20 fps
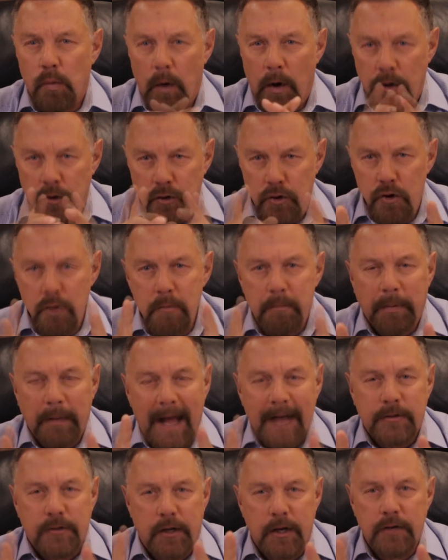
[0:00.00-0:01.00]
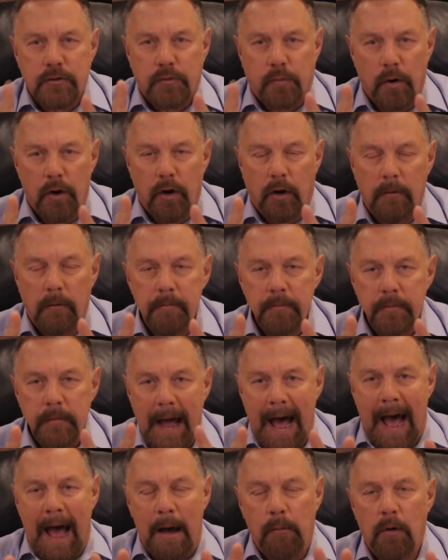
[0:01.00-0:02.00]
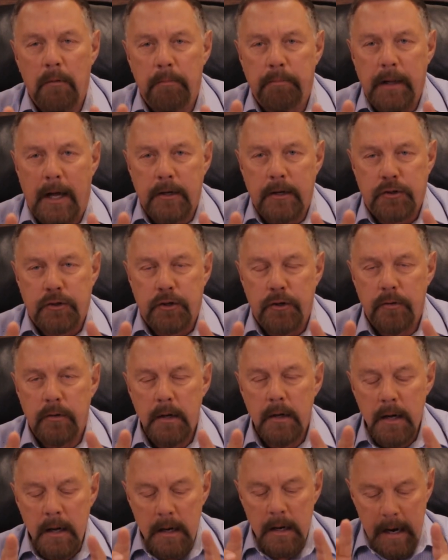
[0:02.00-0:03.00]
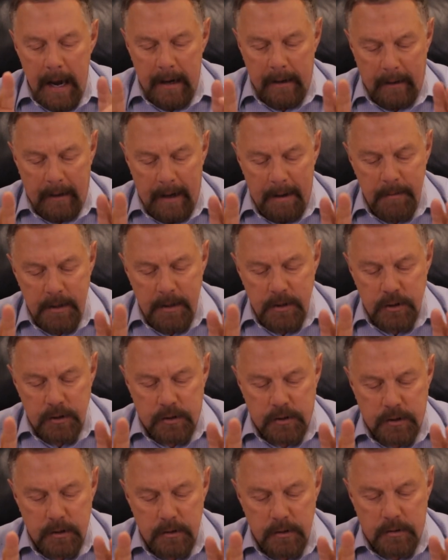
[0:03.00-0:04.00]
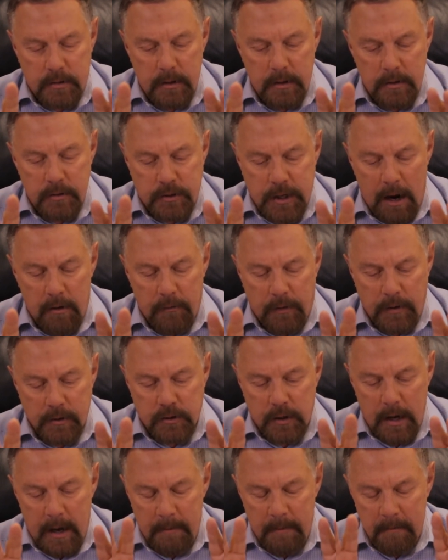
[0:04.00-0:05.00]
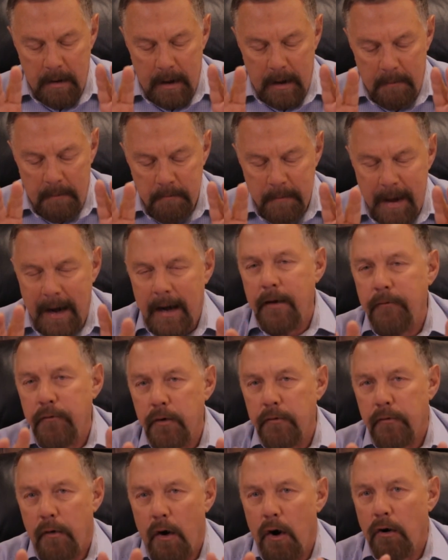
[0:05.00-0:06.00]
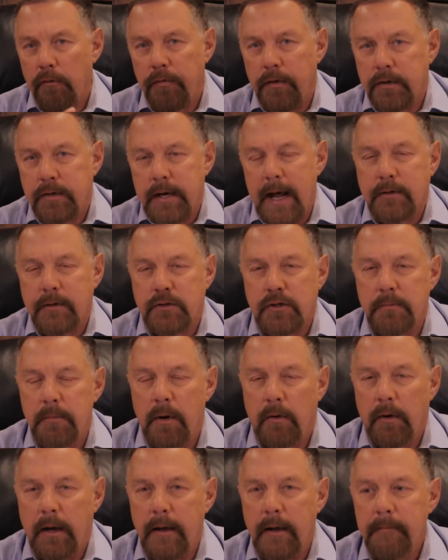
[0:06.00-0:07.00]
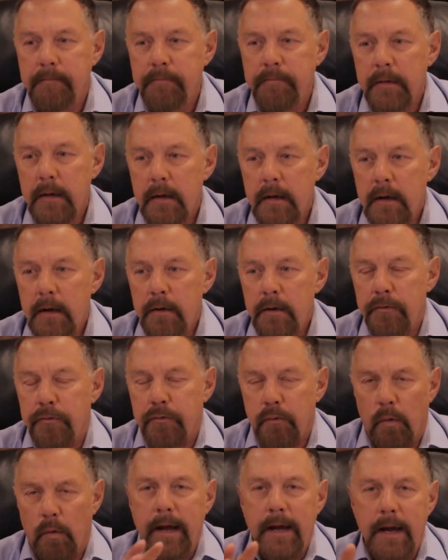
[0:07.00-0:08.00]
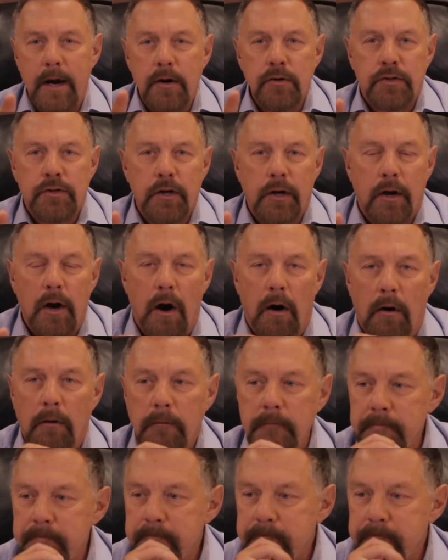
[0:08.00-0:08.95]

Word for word: when you bless Israel, I will bless you. And let me just share this. And, and many of you have heard the testimony. Three years ago,